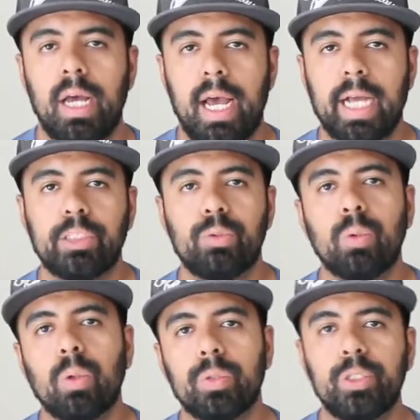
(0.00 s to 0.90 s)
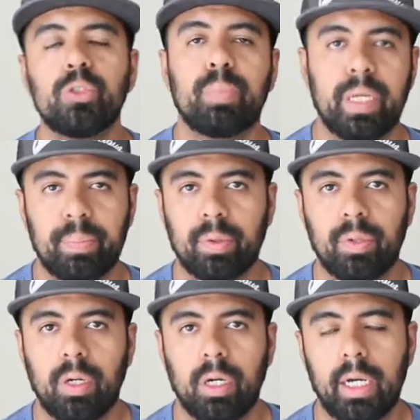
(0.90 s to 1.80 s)
actual
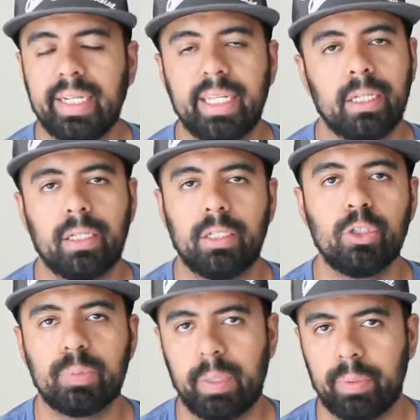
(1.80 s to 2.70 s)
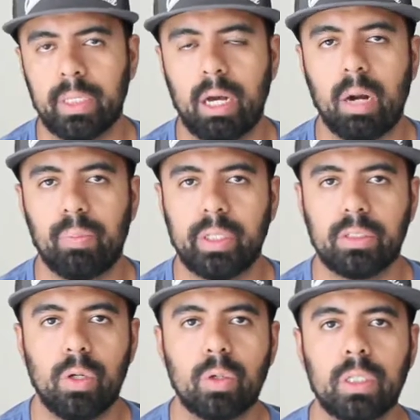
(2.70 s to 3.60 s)
newspaper, any newspaper that
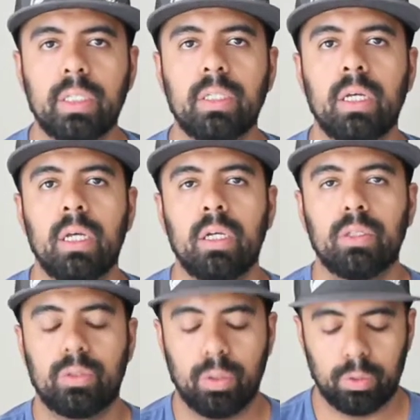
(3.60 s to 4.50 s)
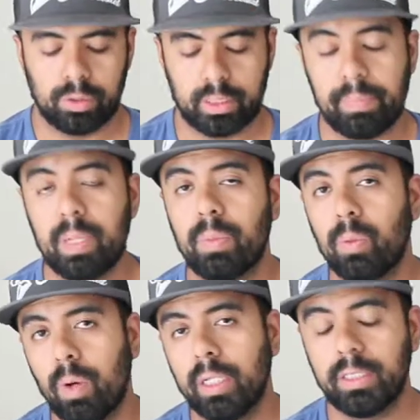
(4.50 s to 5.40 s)
operates locally. So step number
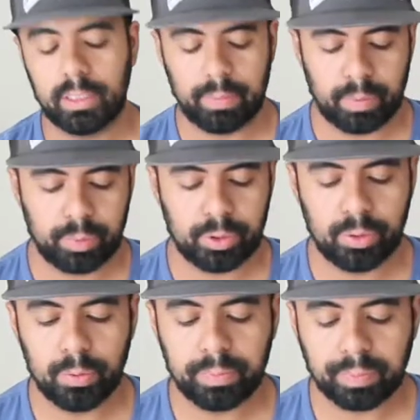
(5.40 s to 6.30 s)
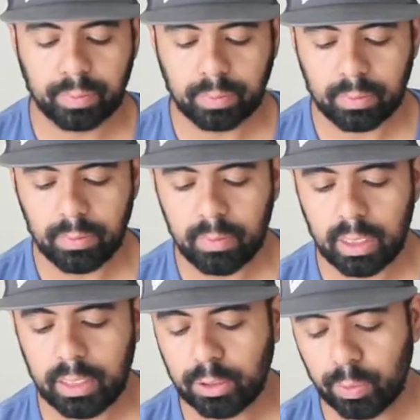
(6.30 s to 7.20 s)
1 and step number 2,
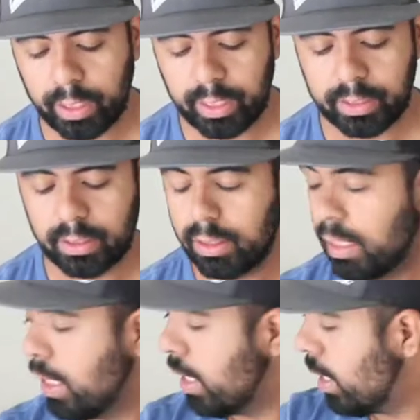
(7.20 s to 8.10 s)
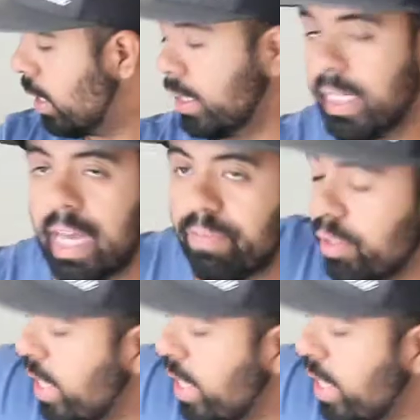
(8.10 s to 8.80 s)
that's what it is. Then after